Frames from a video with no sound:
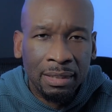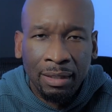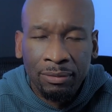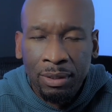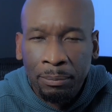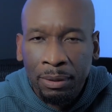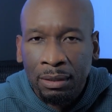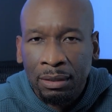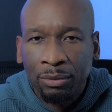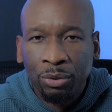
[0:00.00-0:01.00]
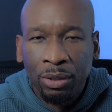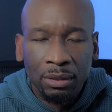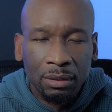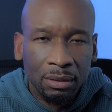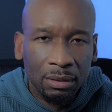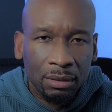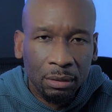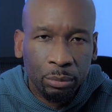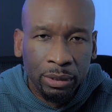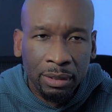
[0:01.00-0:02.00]
have something different to
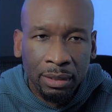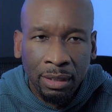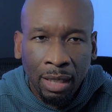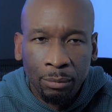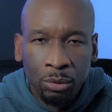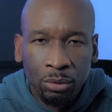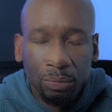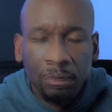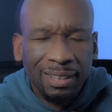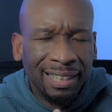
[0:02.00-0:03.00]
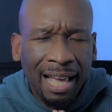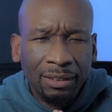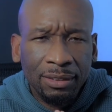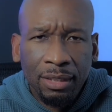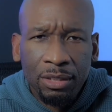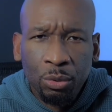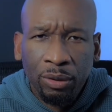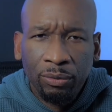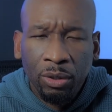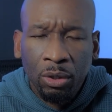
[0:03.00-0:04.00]
bring to the table. The Galaxy
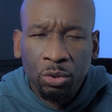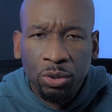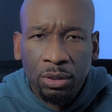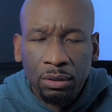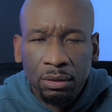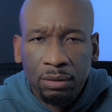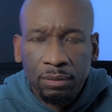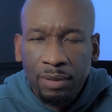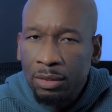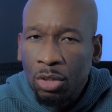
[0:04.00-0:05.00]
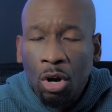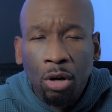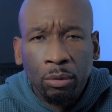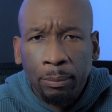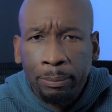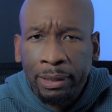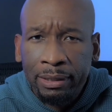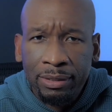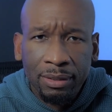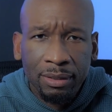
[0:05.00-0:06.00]
S24 Ultra is a hardware
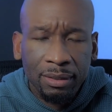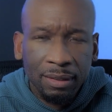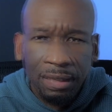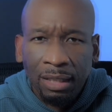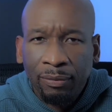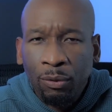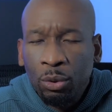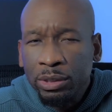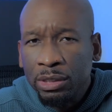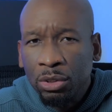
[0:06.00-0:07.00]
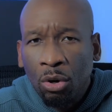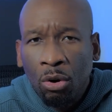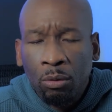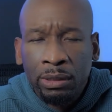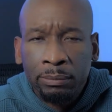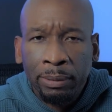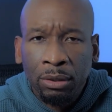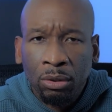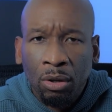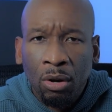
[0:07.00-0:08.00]
beast, and the focus has always been
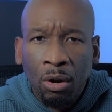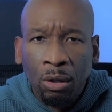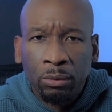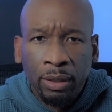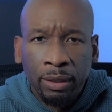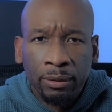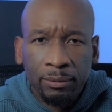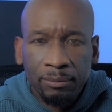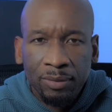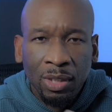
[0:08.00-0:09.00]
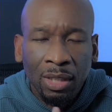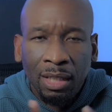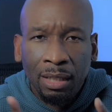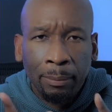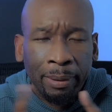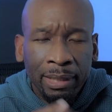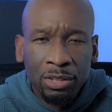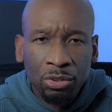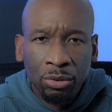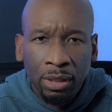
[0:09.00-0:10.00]
on the hardware. You're gonna get the best
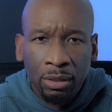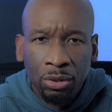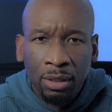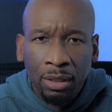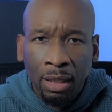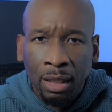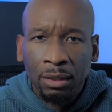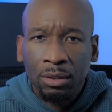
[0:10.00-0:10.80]
screen you can get